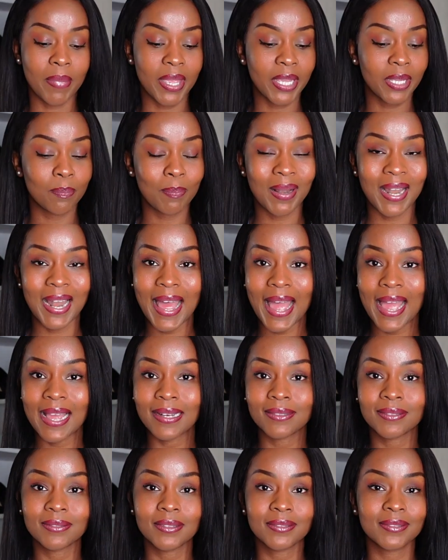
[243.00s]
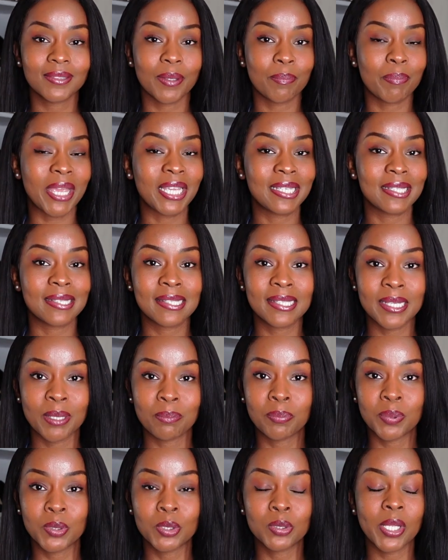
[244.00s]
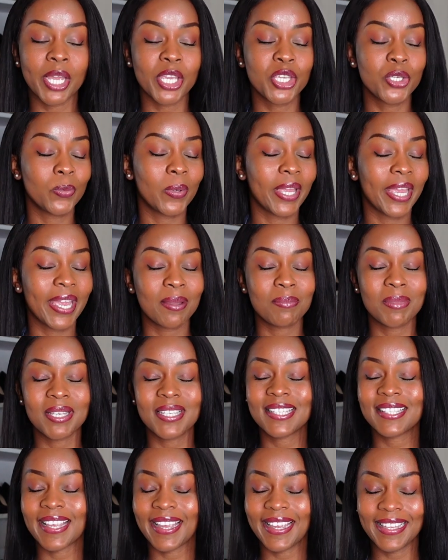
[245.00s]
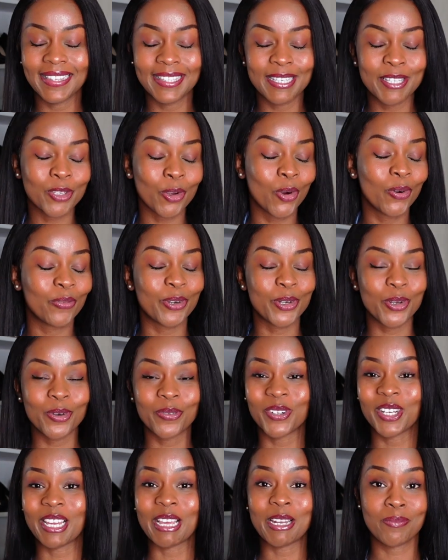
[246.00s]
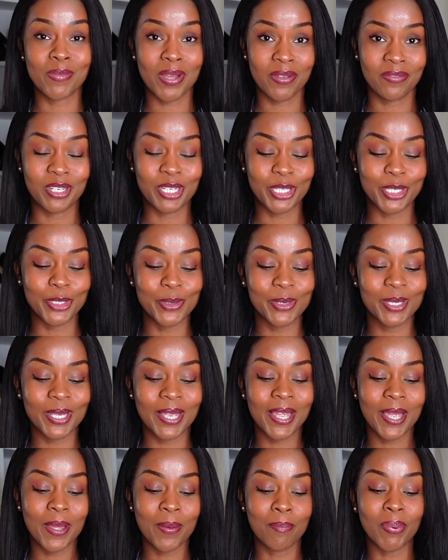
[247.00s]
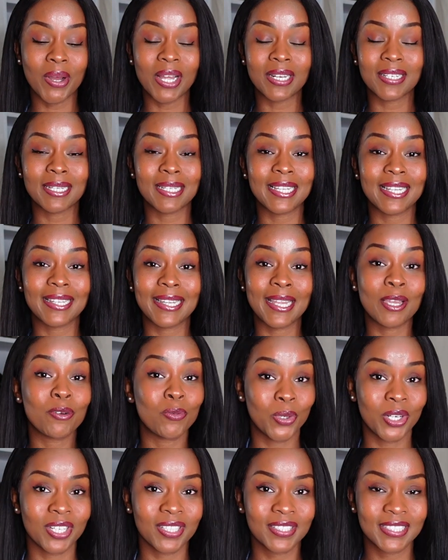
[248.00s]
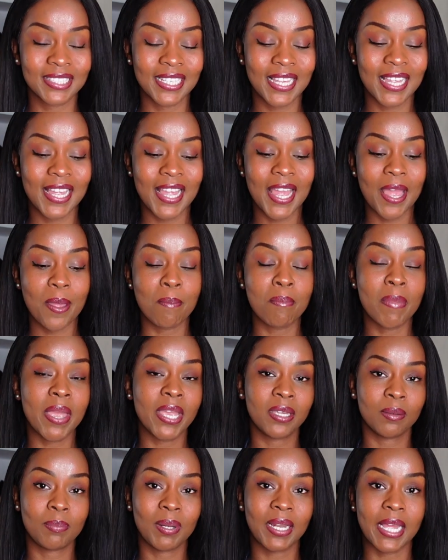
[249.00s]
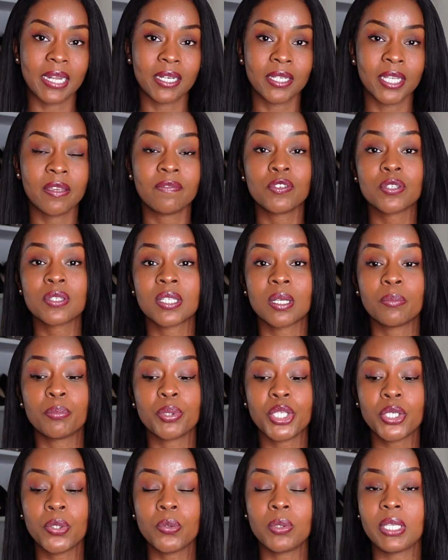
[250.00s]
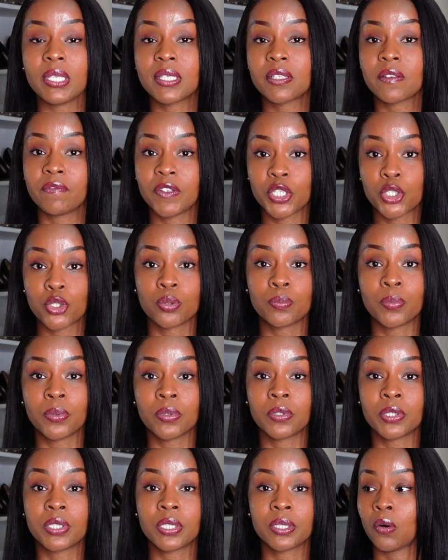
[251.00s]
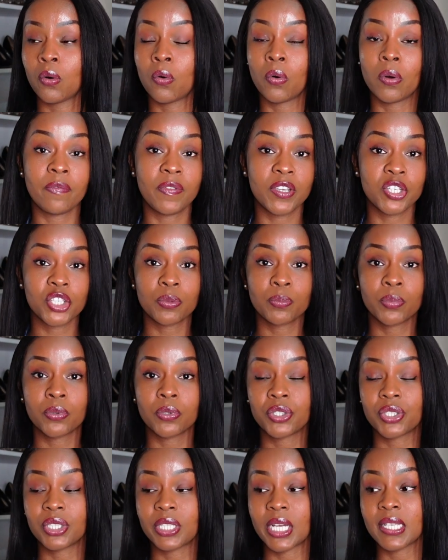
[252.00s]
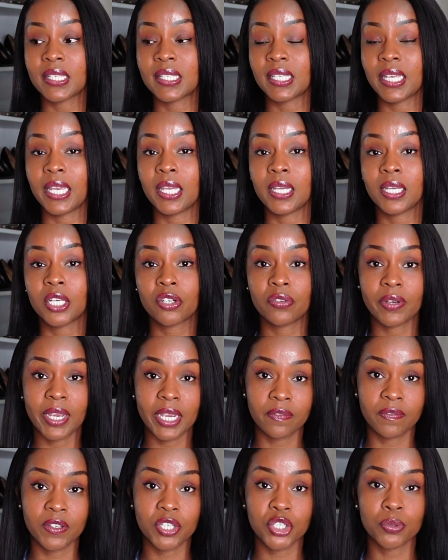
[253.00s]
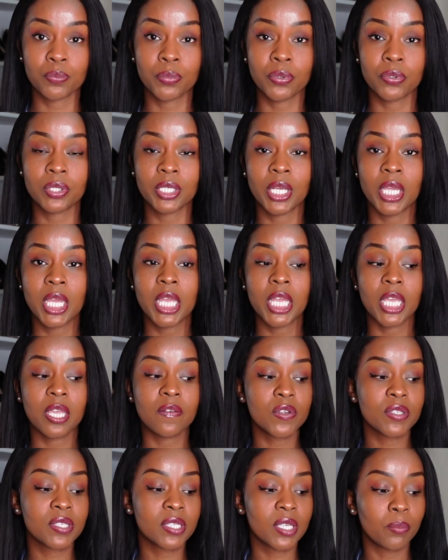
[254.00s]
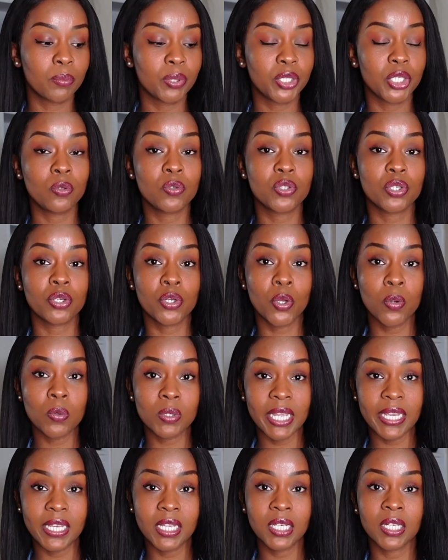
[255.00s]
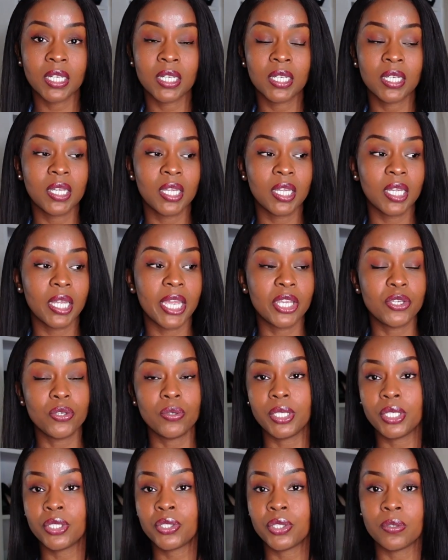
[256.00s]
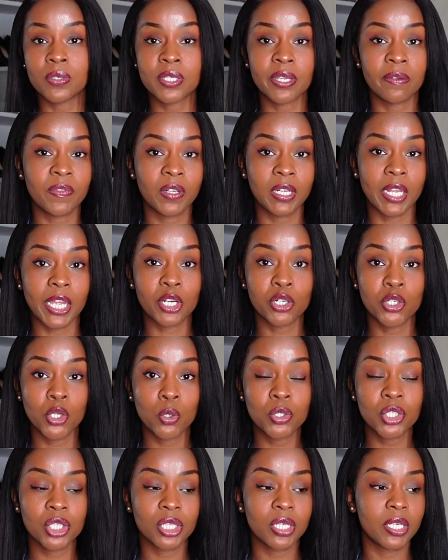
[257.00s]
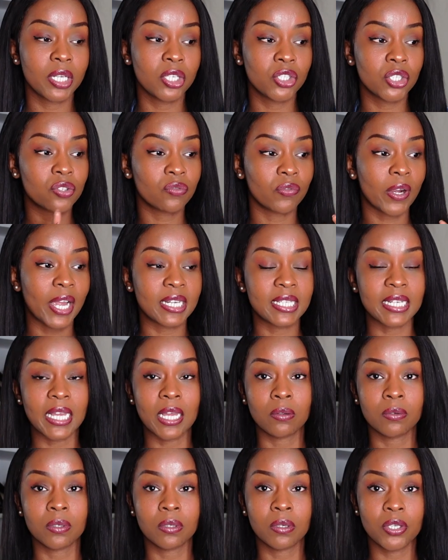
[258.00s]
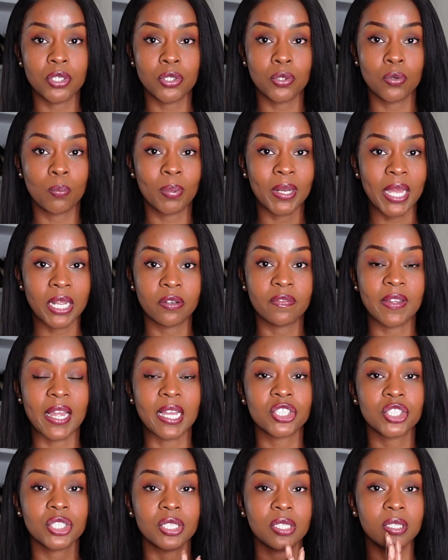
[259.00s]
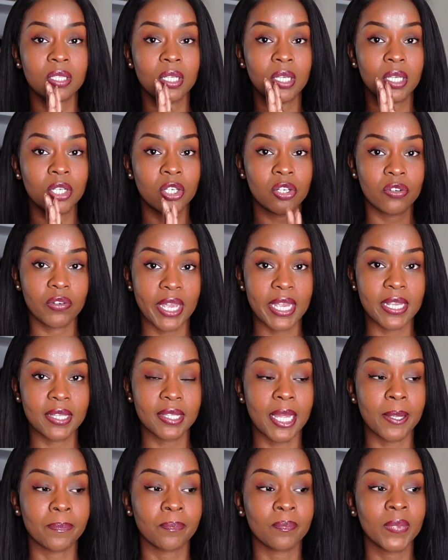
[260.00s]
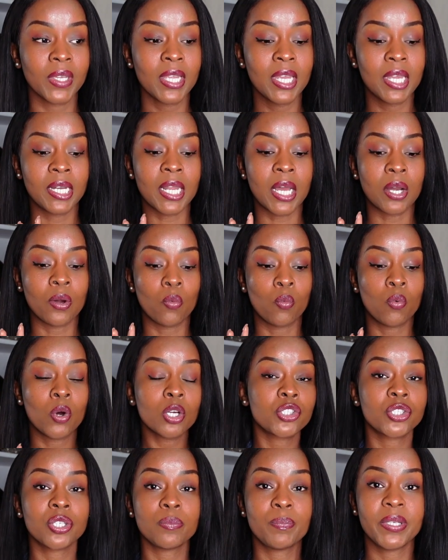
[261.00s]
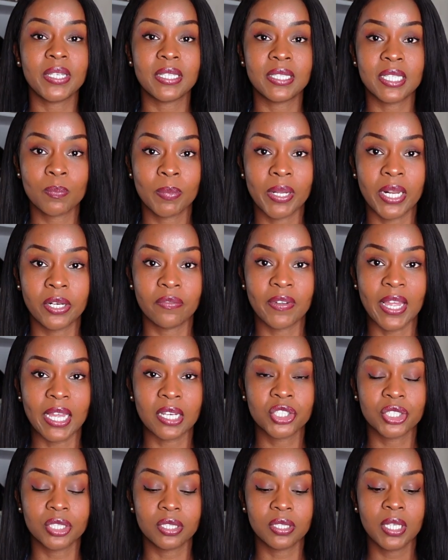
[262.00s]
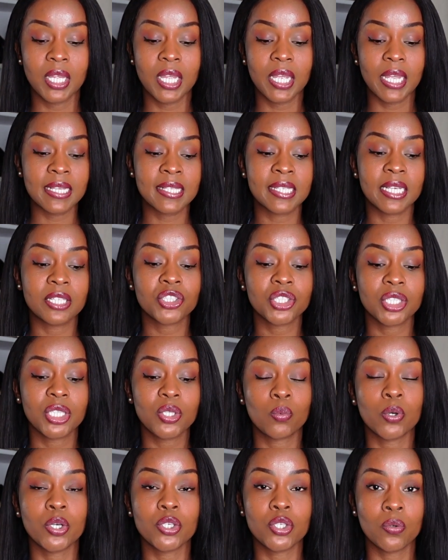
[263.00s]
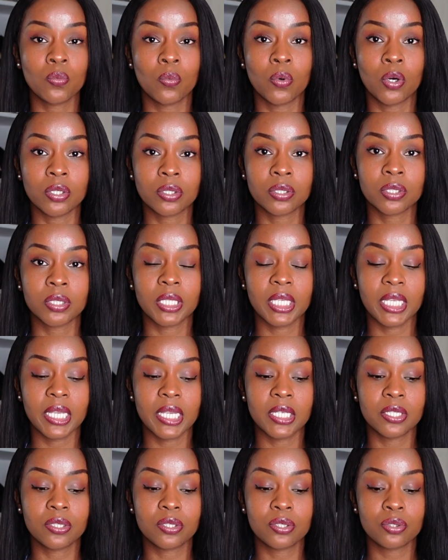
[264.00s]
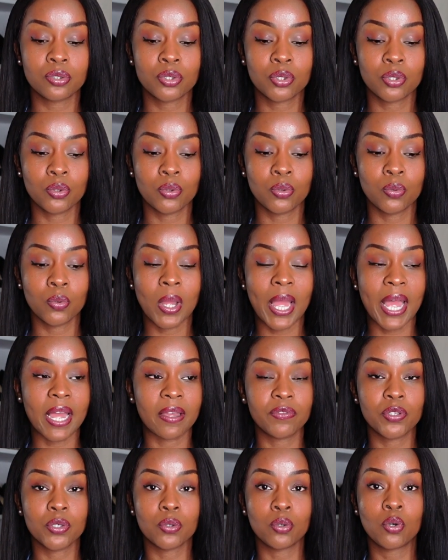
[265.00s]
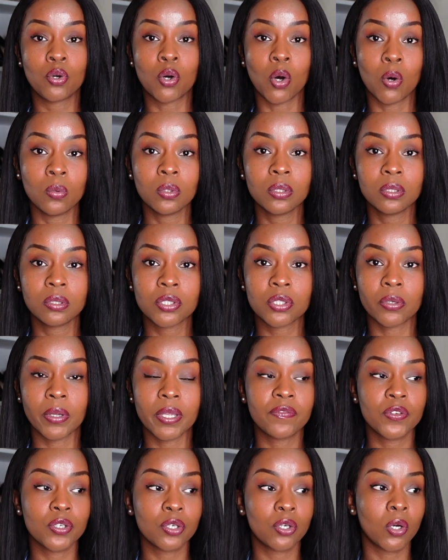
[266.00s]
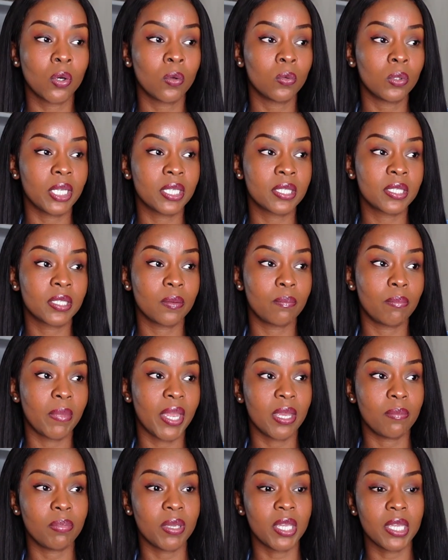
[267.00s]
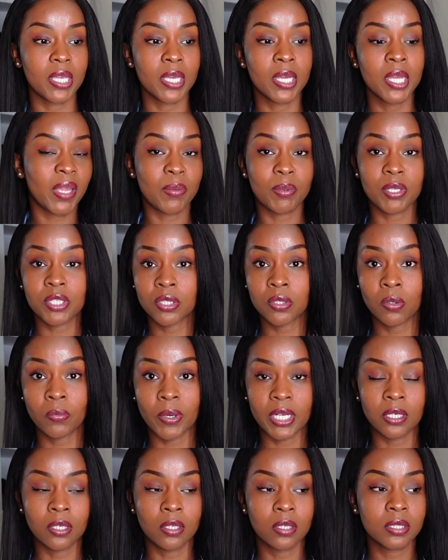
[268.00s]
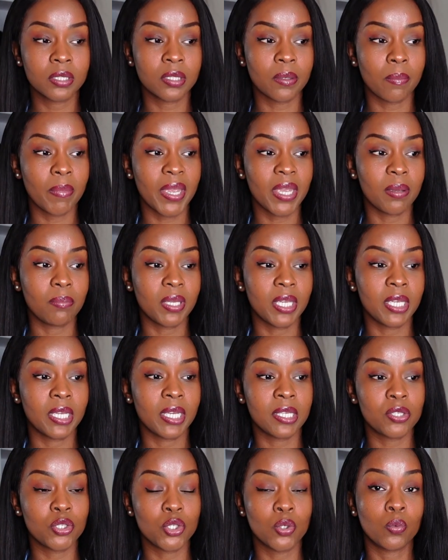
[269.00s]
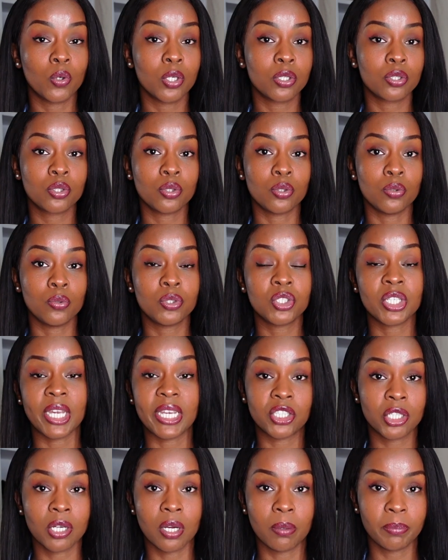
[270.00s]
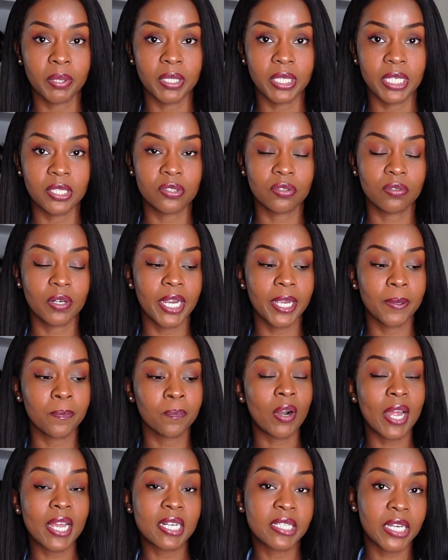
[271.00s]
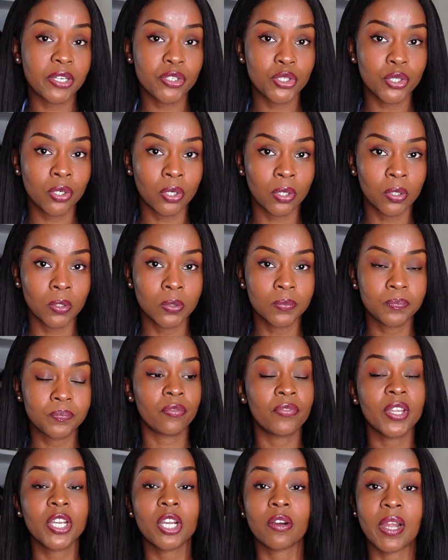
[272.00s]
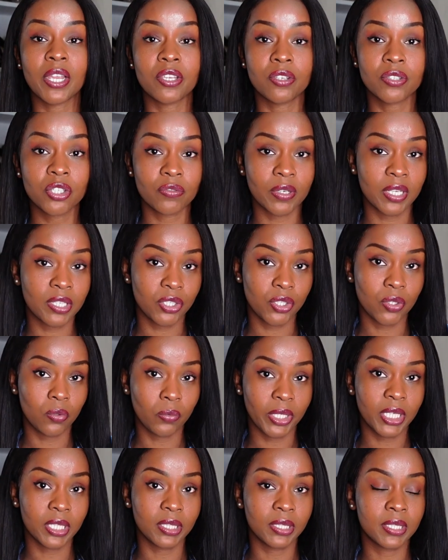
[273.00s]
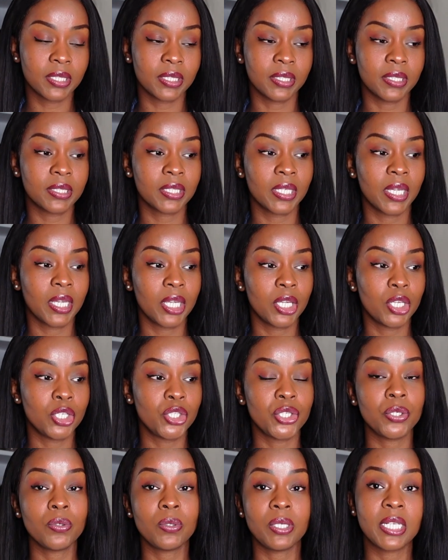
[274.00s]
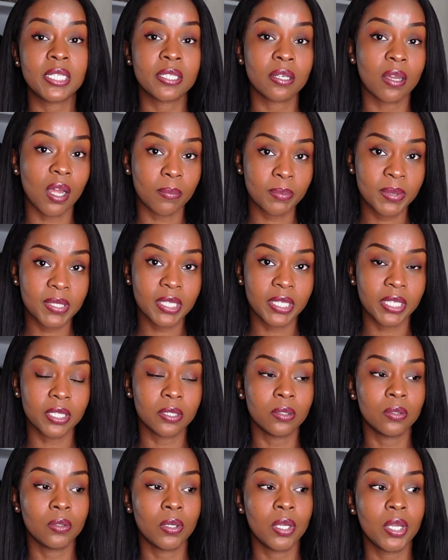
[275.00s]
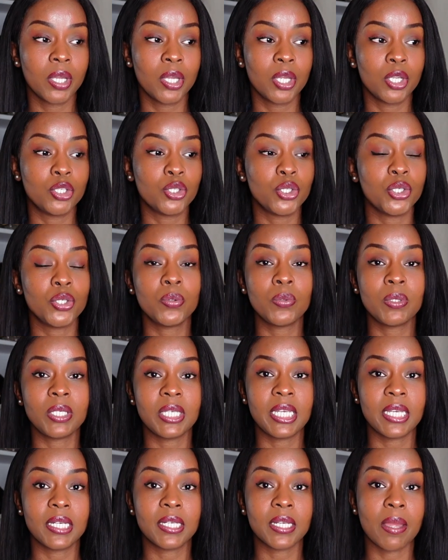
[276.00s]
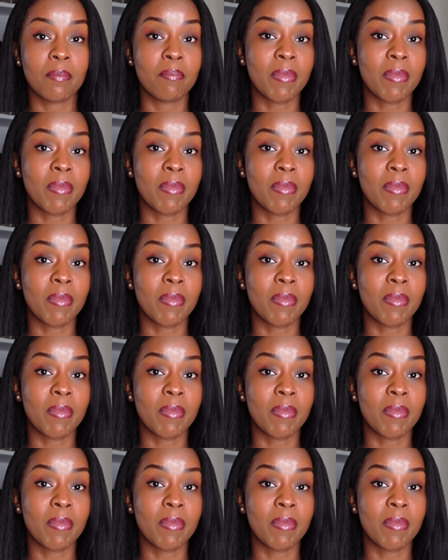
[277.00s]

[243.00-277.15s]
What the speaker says: Make a plan, make it simple, and you'll hear me saying this over and over again in my videos, but it works. Make a plan. If you're somebody who needs a visual board, or a vision board, should I say, create a vision board. If you're somebody who's a note taker and you need to use something like Notion and just write down your plan of action, create that. Now, what should be in this plan of action? Essentially, what you want is to have your goal. So if your goal is to maybe it's not weight loss, maybe it's you want to change companies, right? Write down your goal, figure out your strengths and your weaknesses. Do you need to upskill? Do you need a